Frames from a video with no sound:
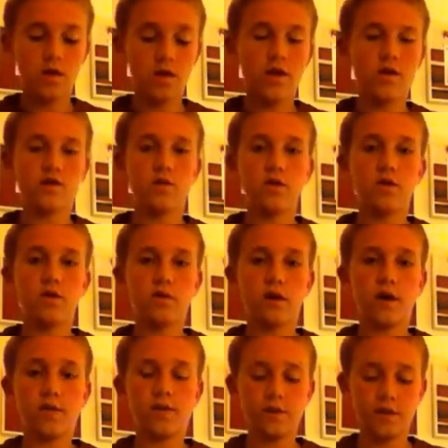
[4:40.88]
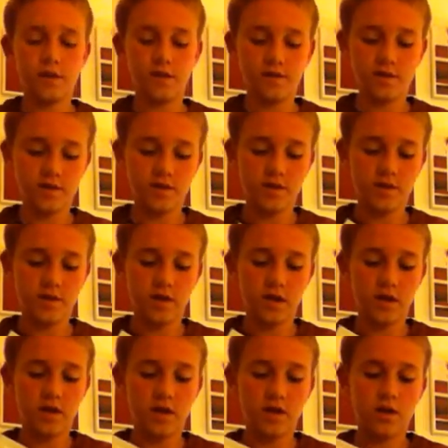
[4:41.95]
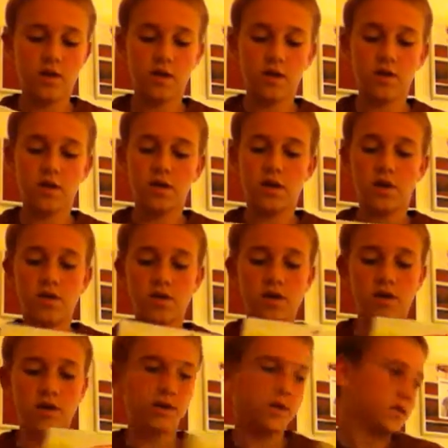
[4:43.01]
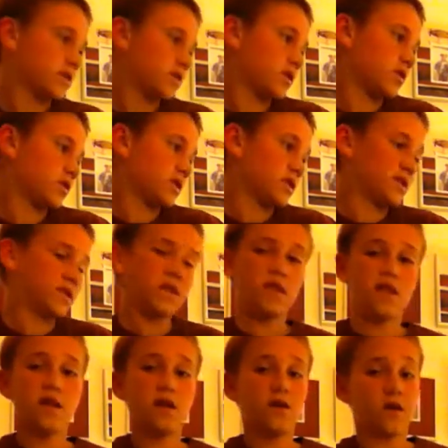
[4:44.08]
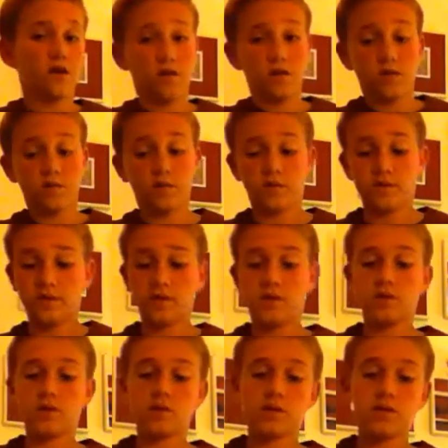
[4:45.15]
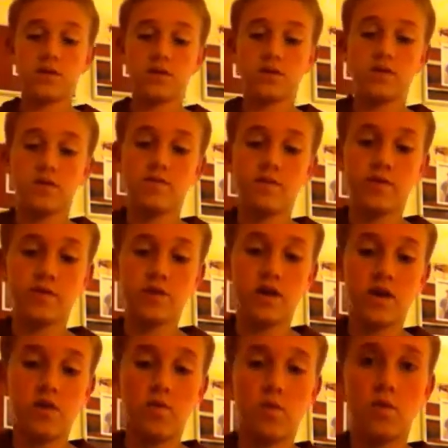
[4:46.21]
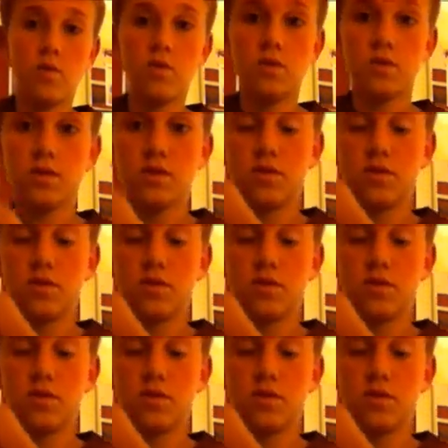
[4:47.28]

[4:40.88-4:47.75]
As well, I believe these are like garlic and salt scented, and that garlic smells terrible, and